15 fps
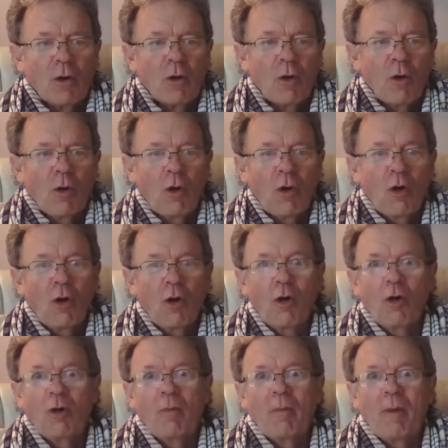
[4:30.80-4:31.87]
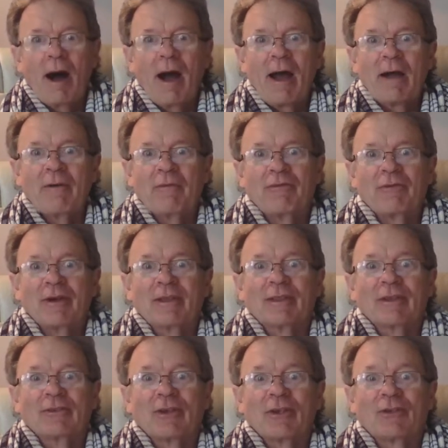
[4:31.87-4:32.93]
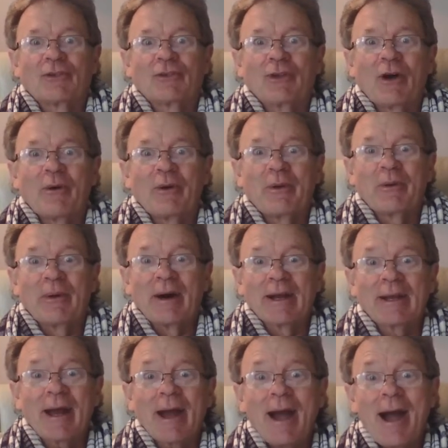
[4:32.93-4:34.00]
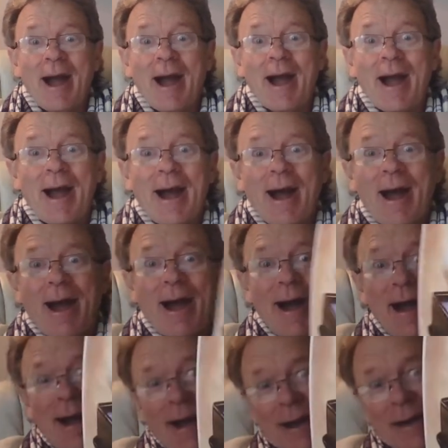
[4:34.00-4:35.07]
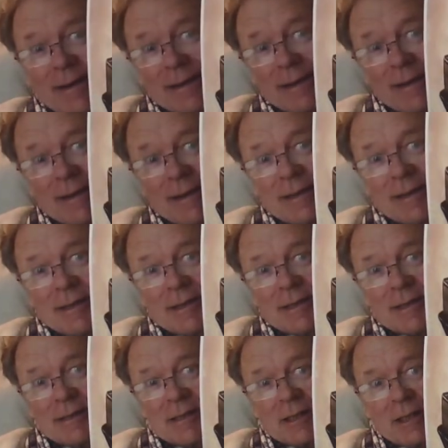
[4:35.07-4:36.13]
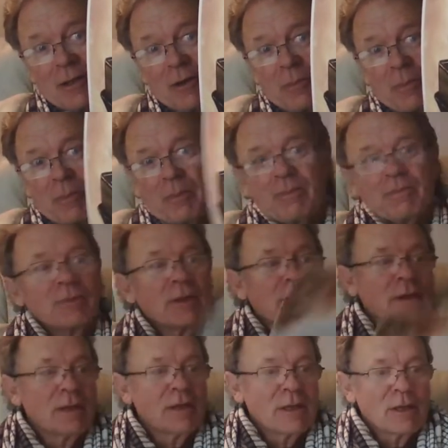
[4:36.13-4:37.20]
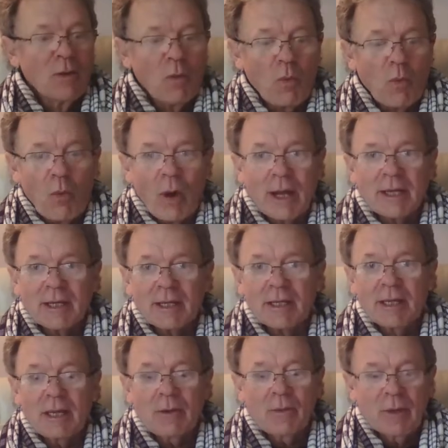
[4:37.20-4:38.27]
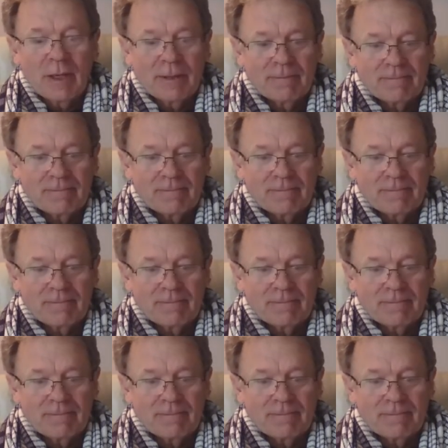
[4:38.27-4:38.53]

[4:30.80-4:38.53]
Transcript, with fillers: All oh, my feathers are snowy white. Ha ha ha! And there's the little white kiwi.